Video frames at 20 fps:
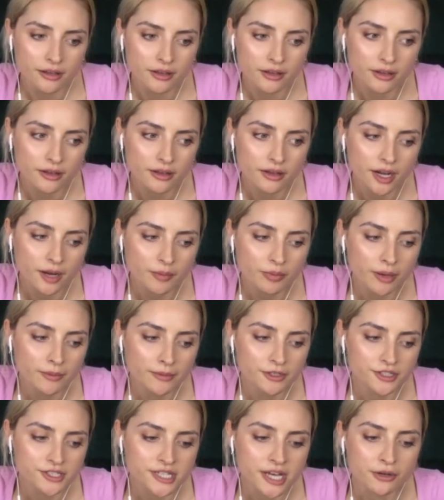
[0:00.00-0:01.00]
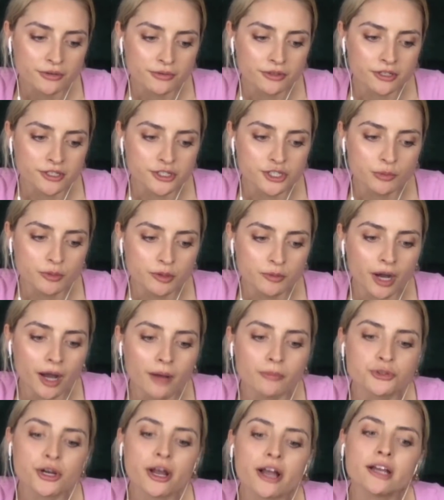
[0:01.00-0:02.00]
I probably just sounded really stupid, but
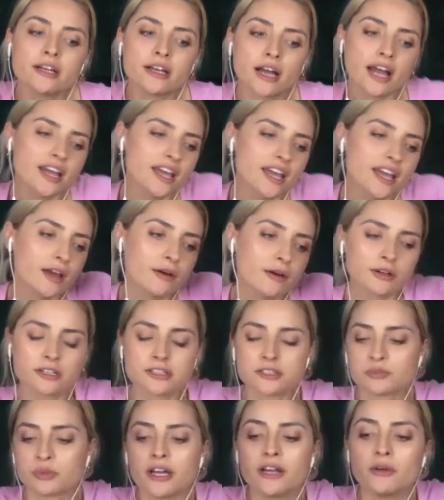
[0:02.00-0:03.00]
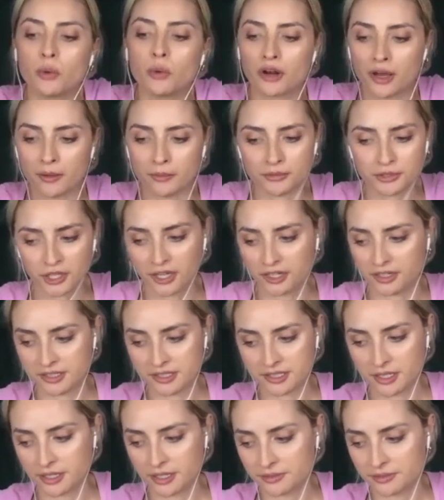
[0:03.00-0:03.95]
I can't explain what I'm trying to say.